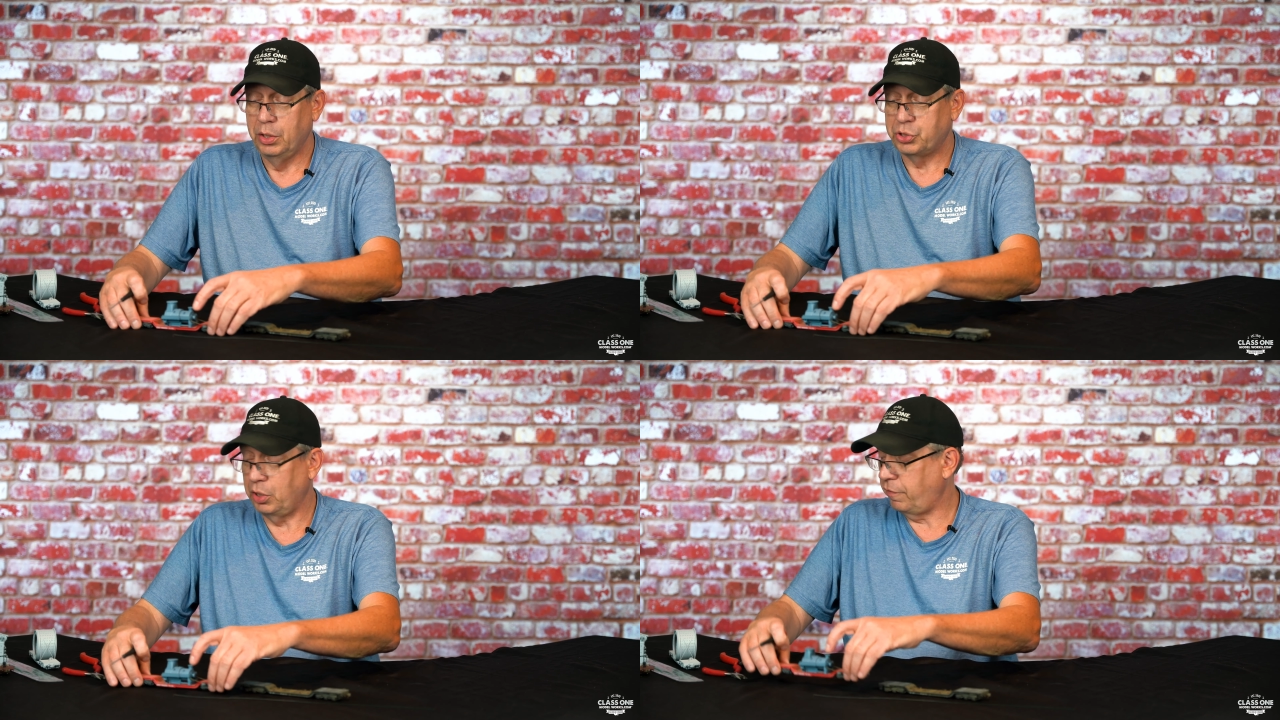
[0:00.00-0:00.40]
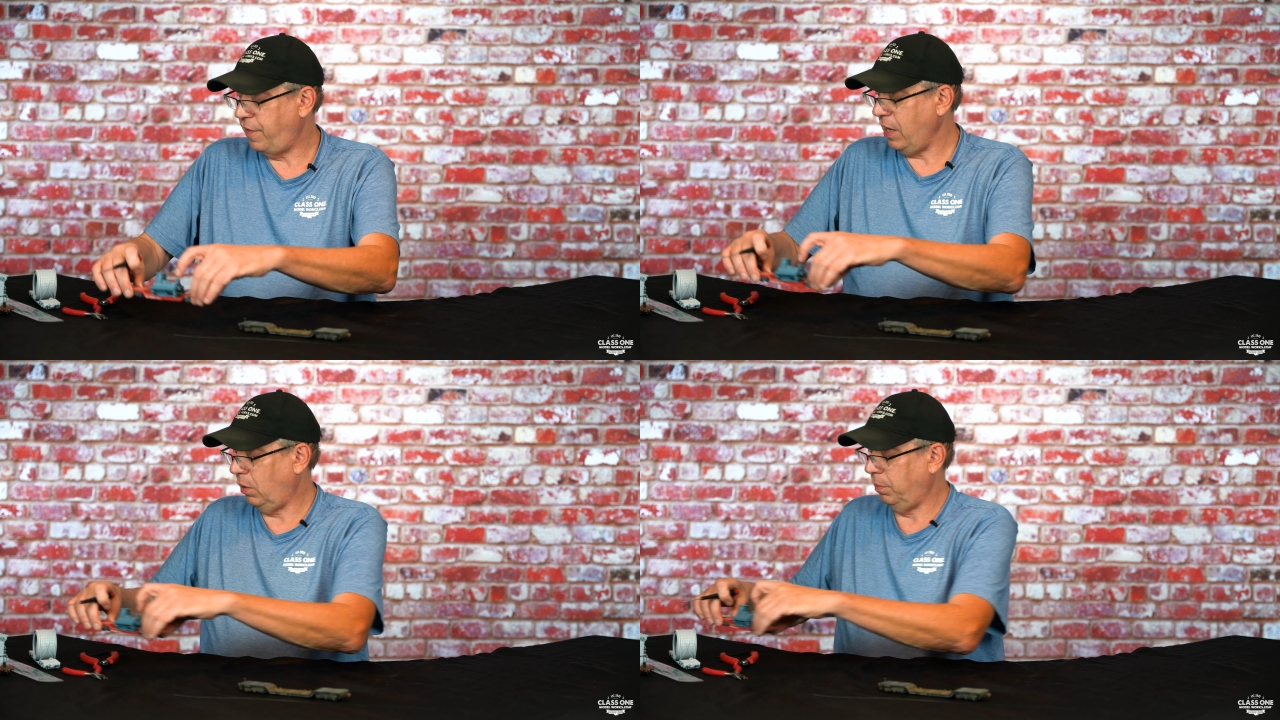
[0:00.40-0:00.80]
So the
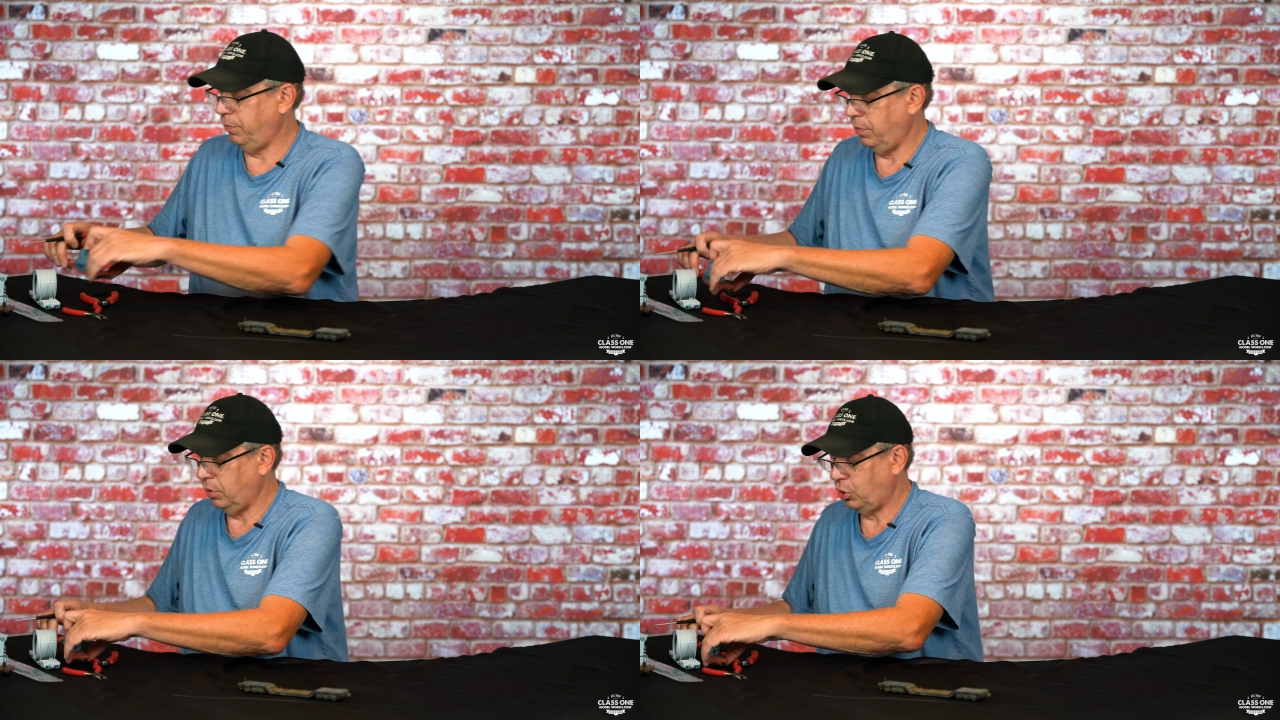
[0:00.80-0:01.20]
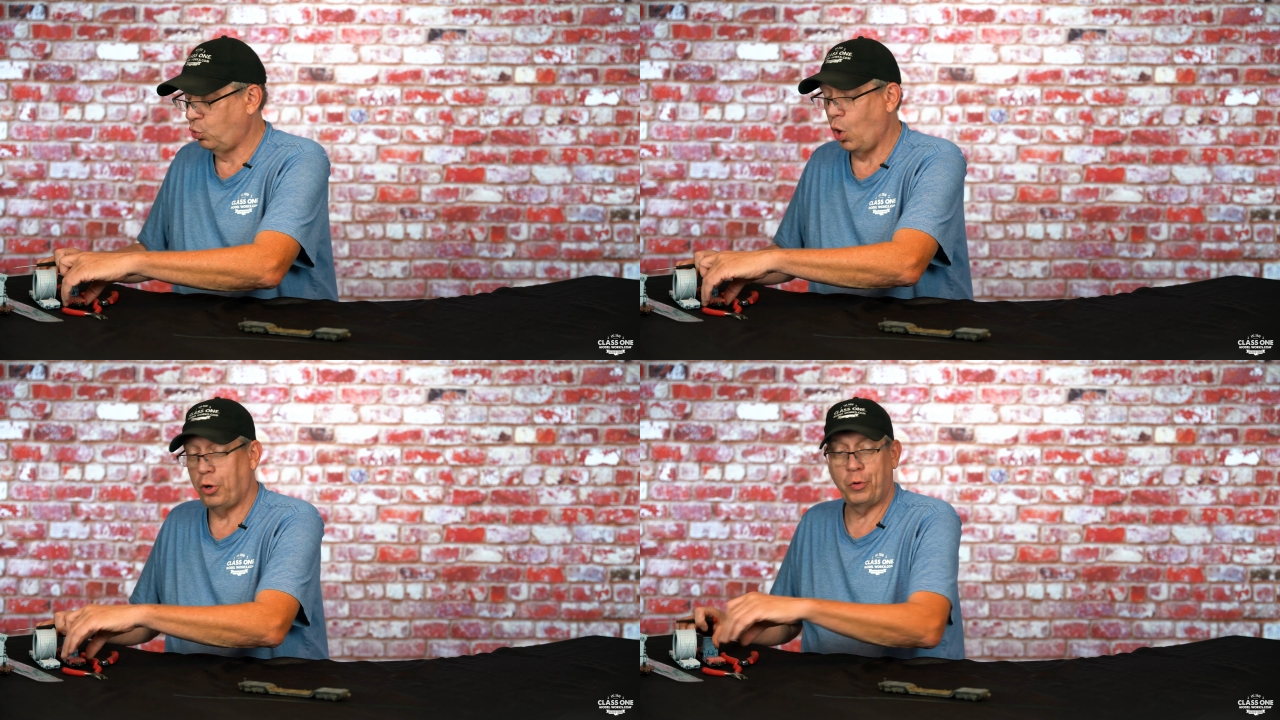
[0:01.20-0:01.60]
final
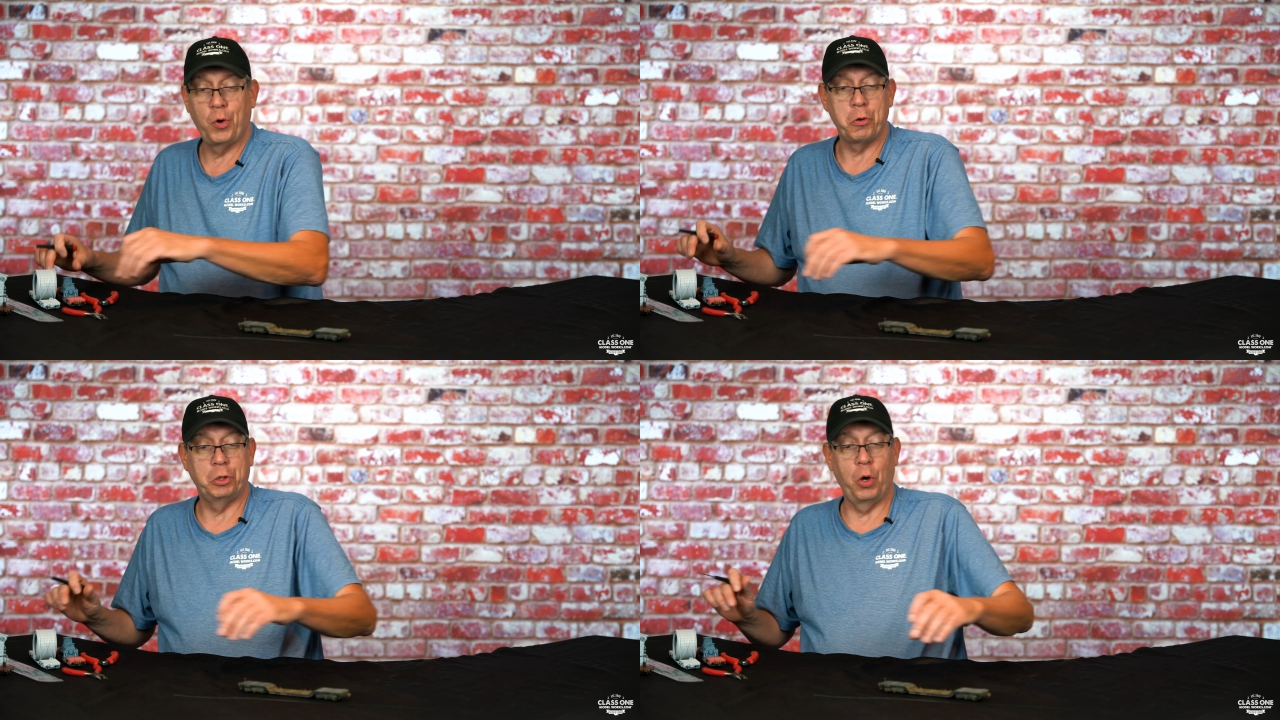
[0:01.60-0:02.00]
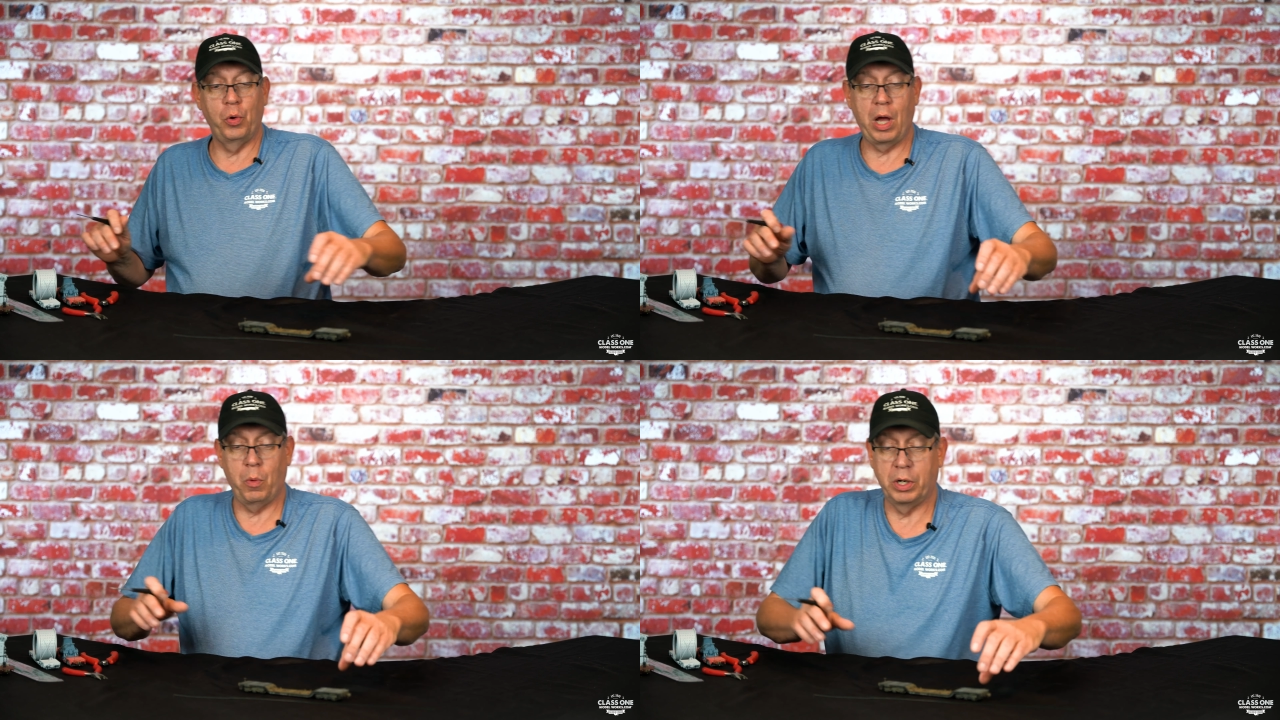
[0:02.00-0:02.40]
quote-unquote
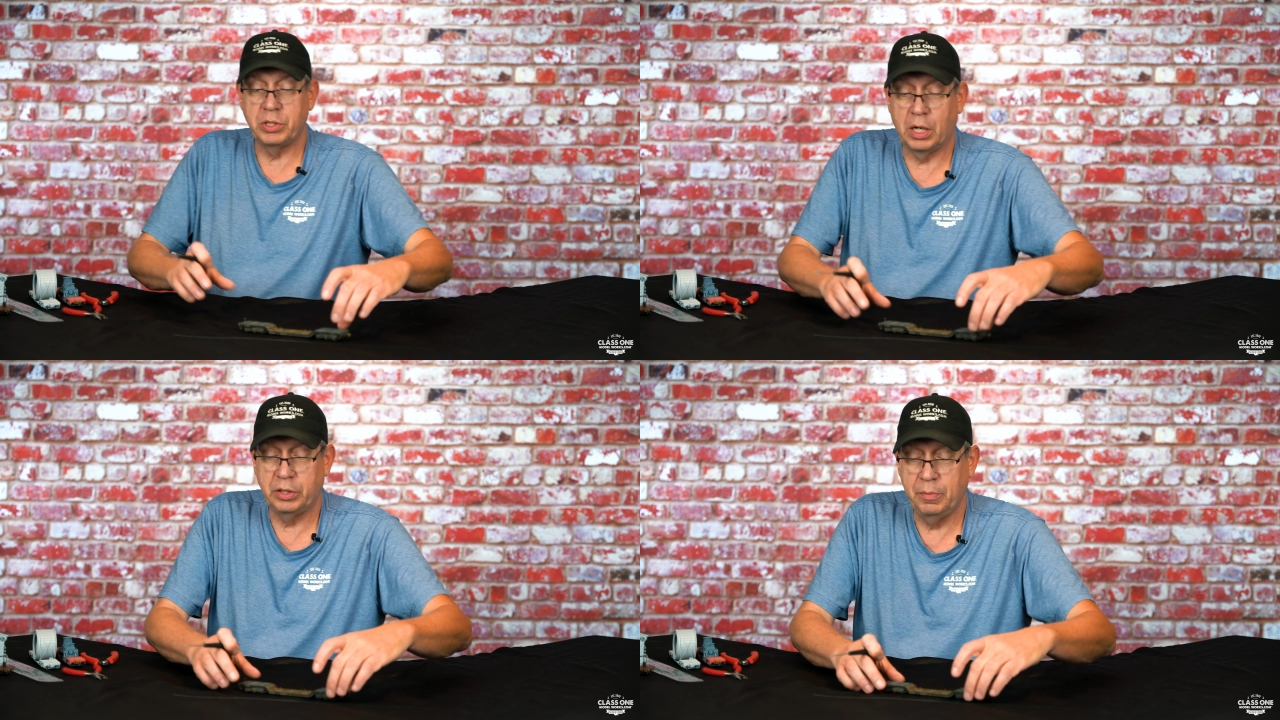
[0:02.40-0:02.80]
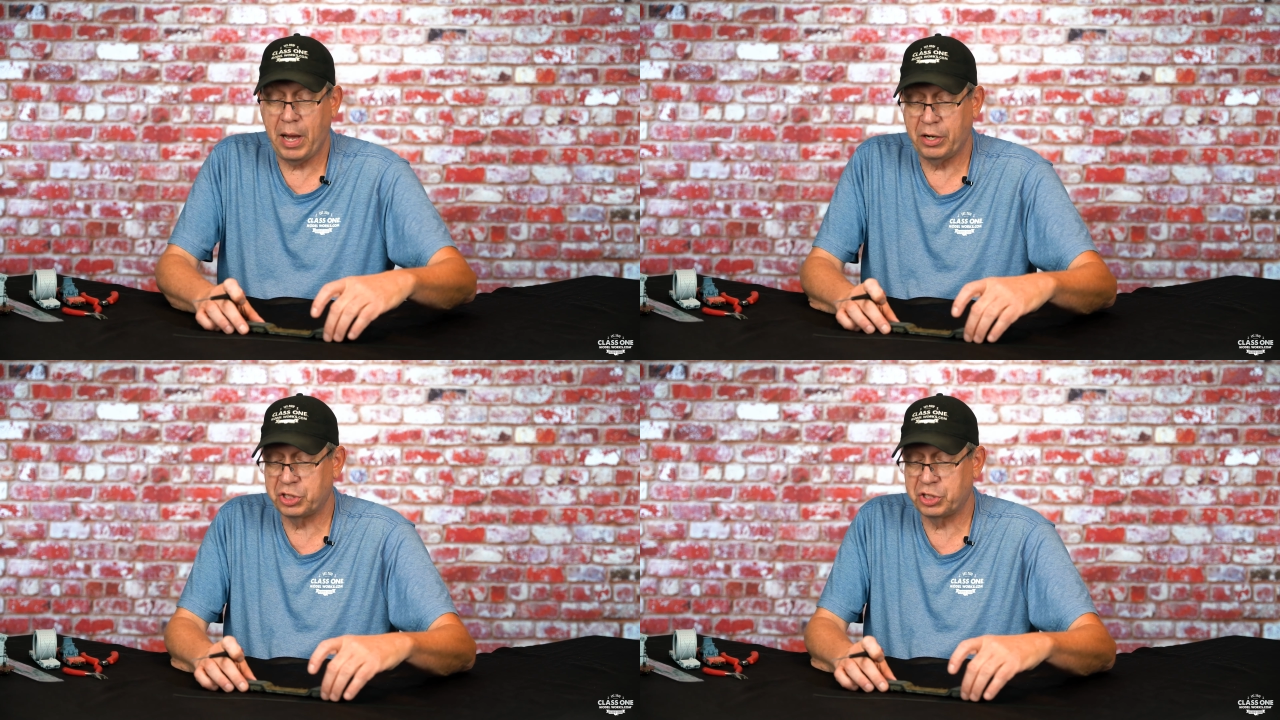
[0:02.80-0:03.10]
load I want to talk to you about is